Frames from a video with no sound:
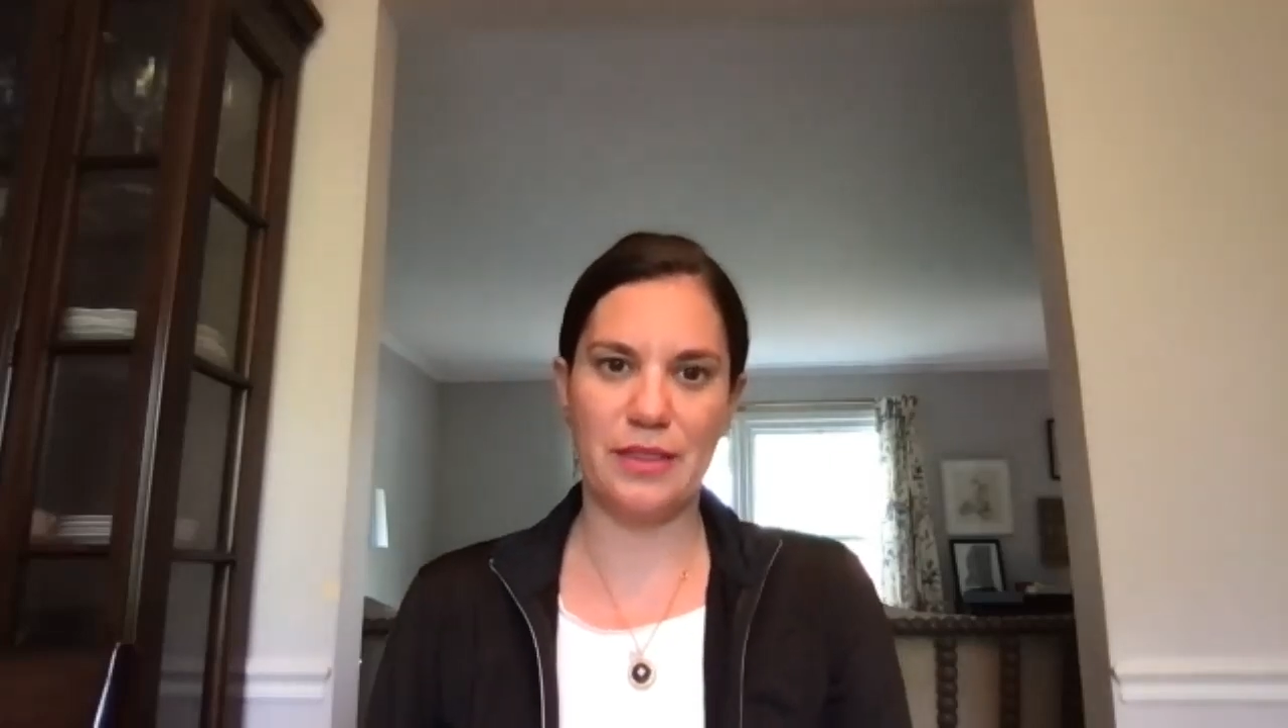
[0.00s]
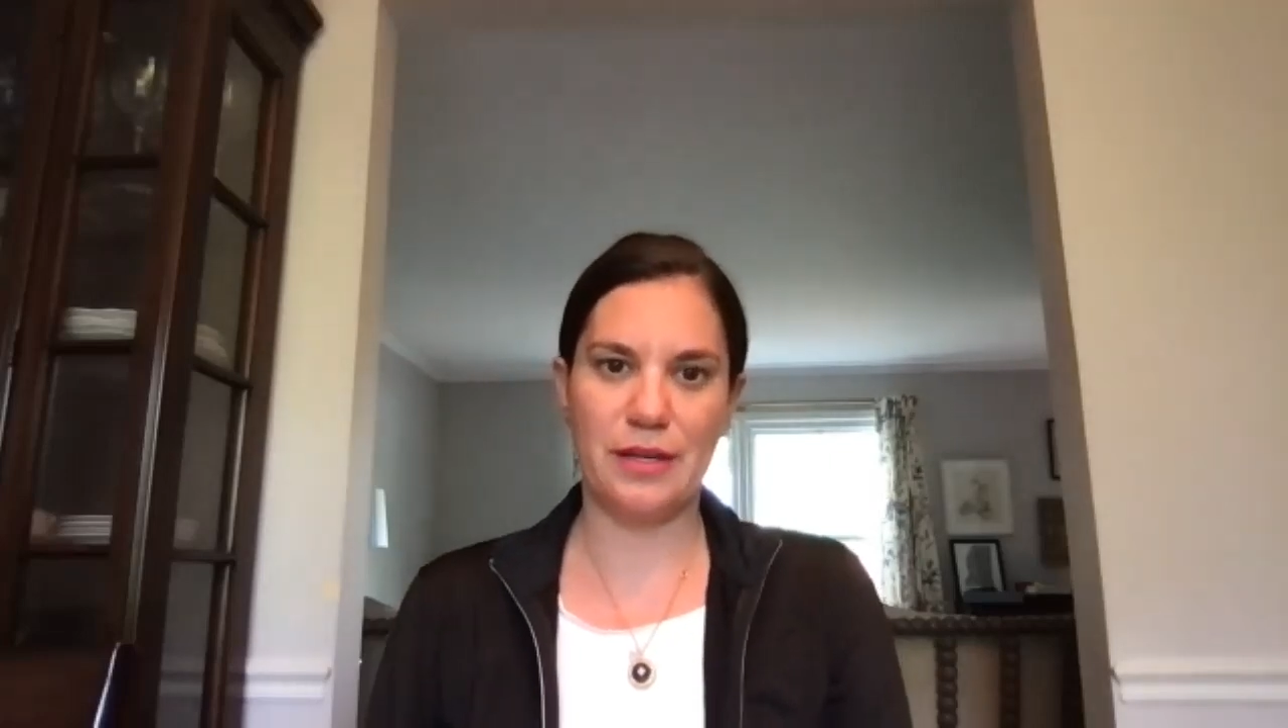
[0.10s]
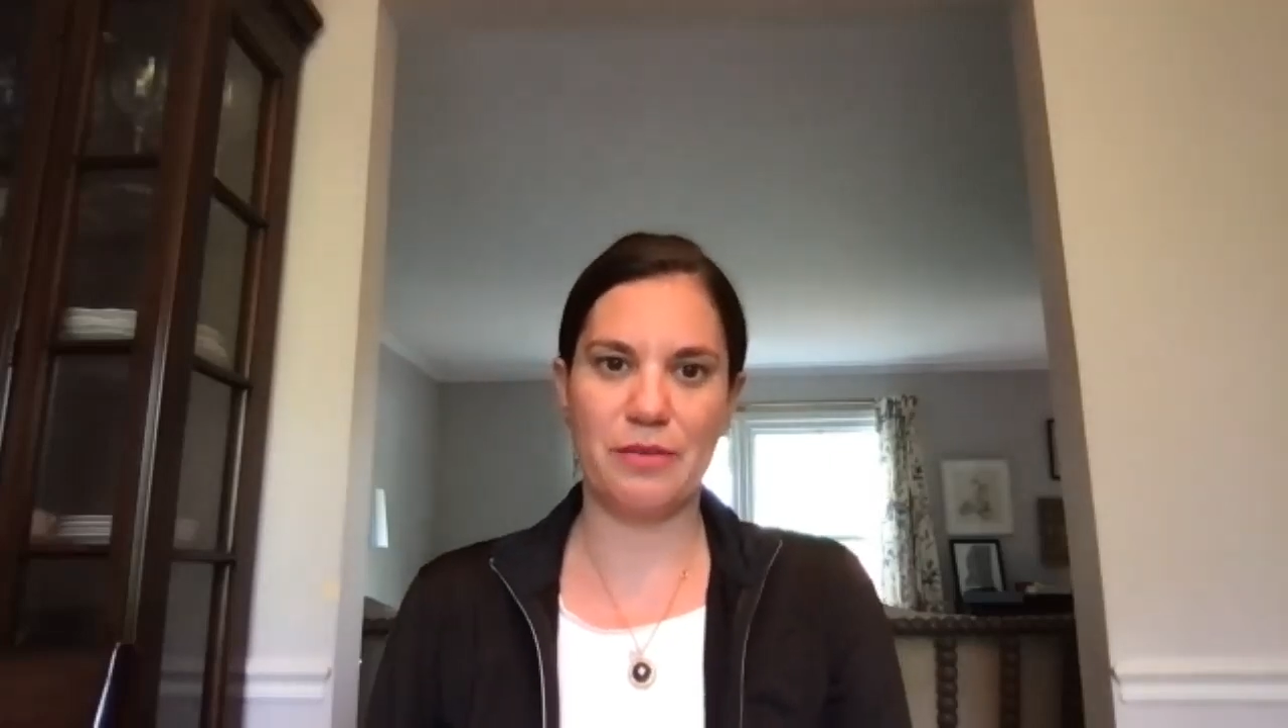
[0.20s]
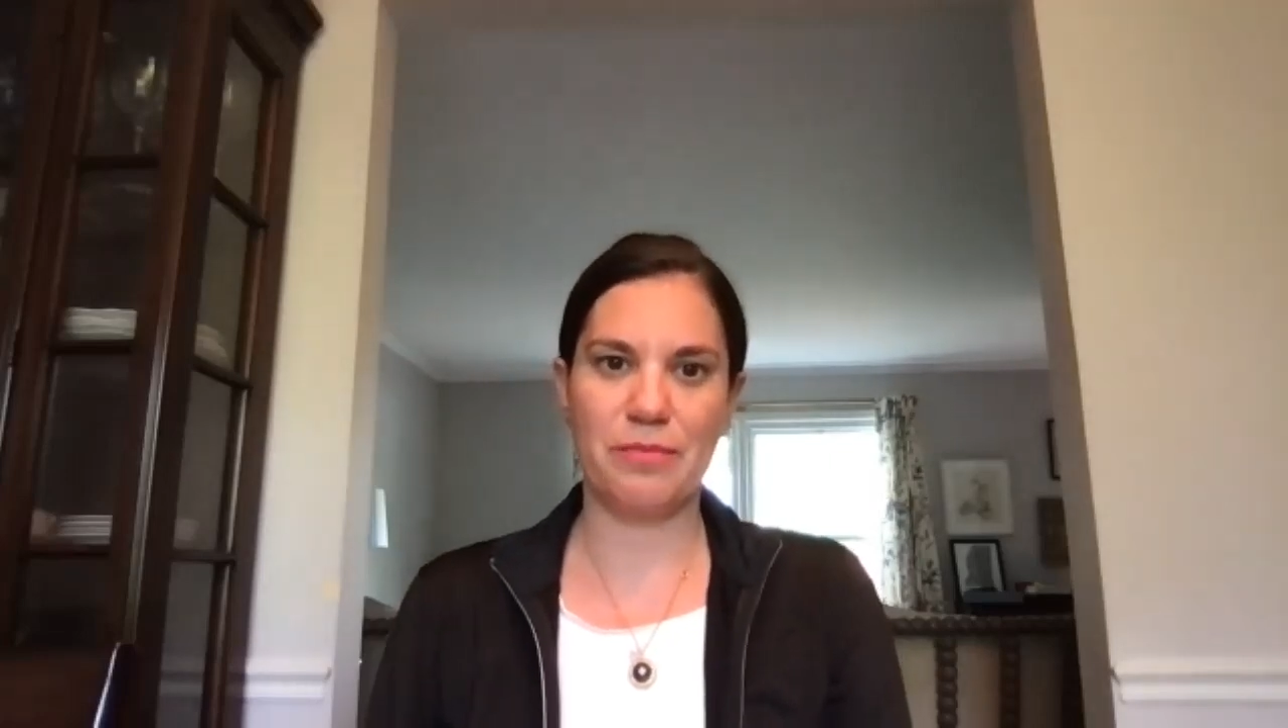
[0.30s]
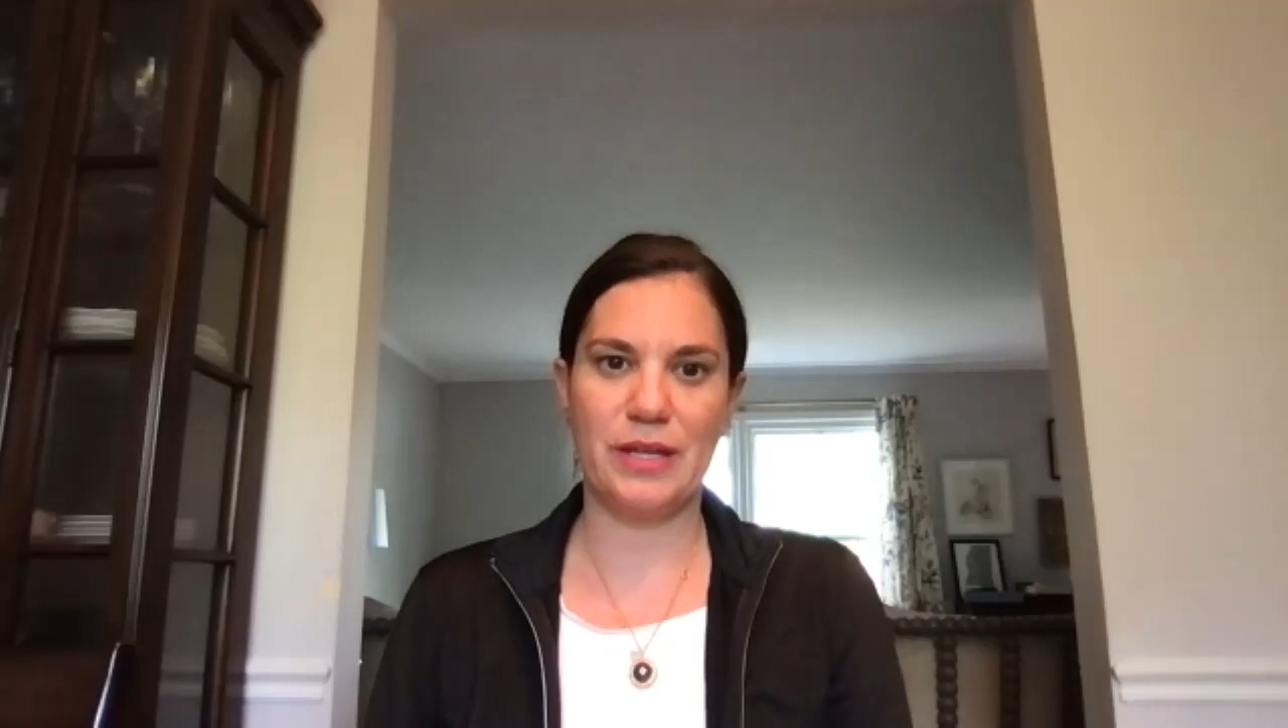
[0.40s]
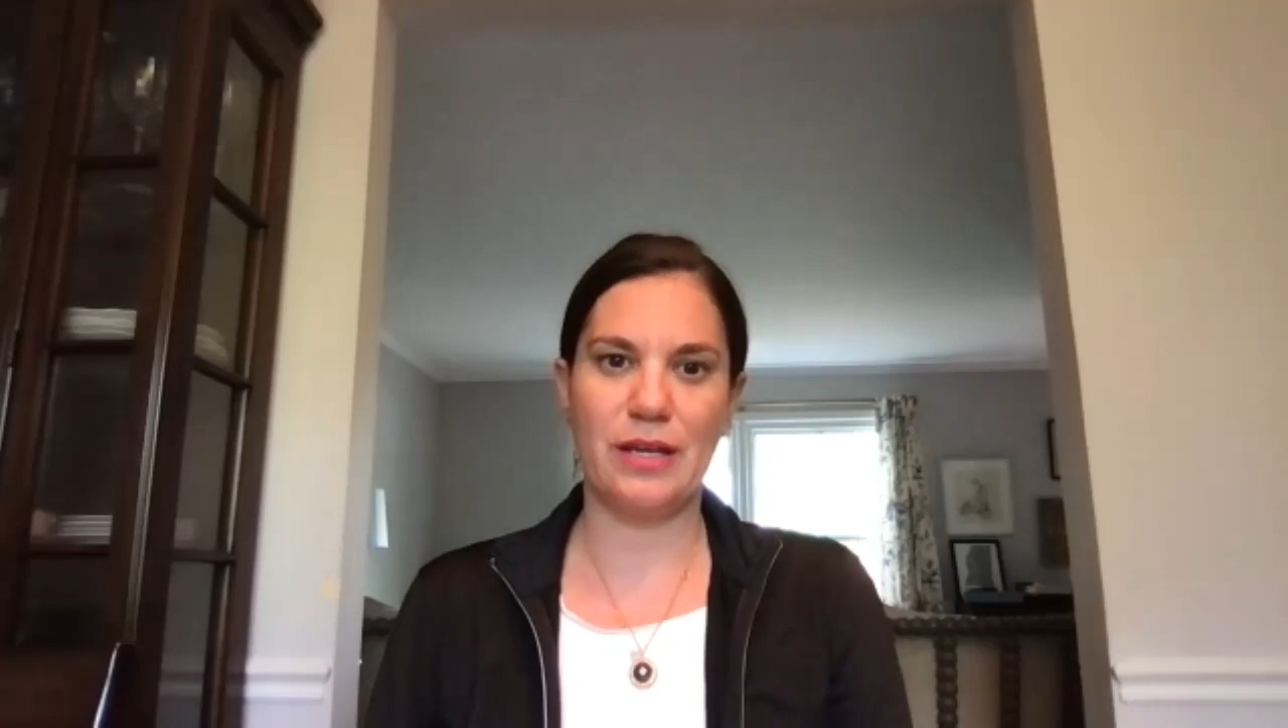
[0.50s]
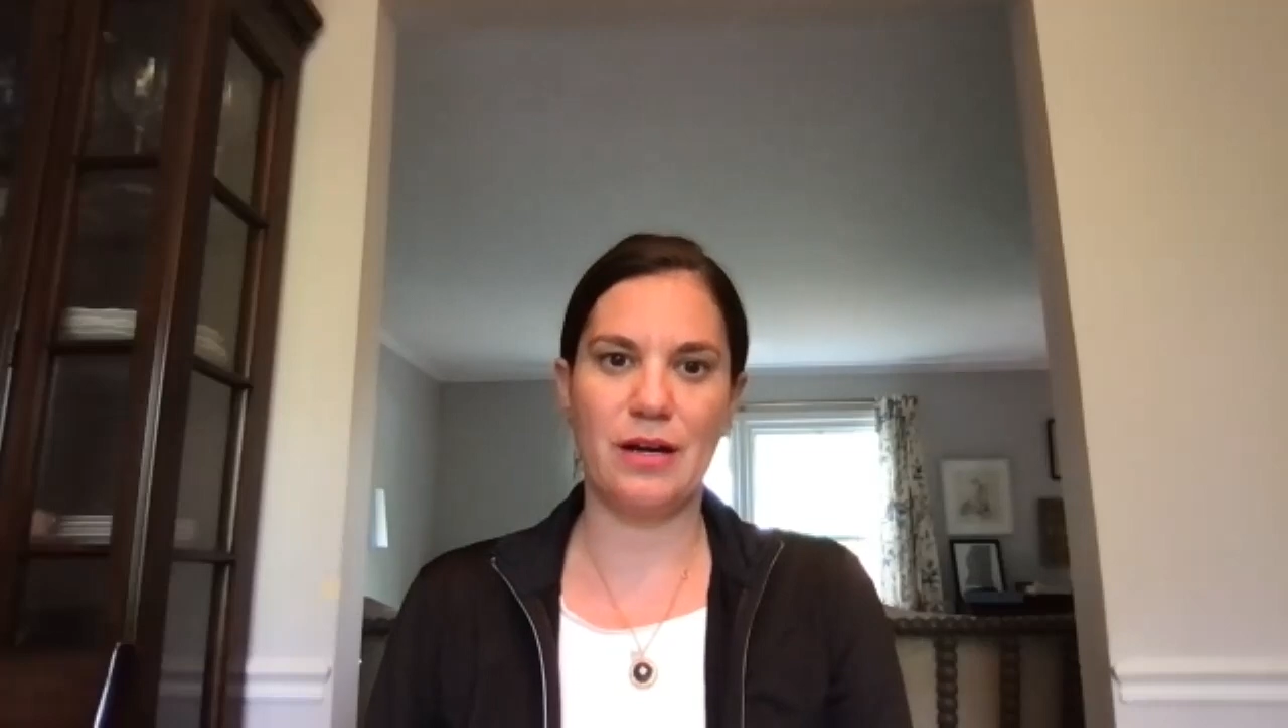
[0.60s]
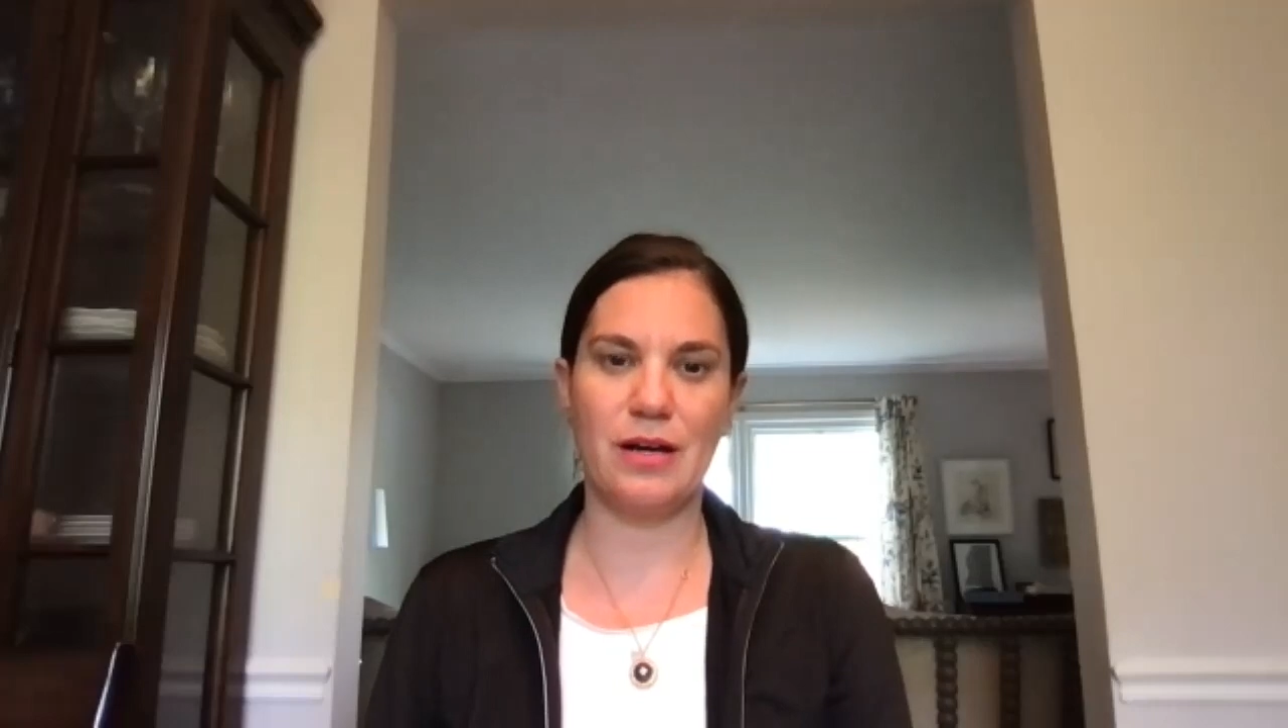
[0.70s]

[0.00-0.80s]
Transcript: therapy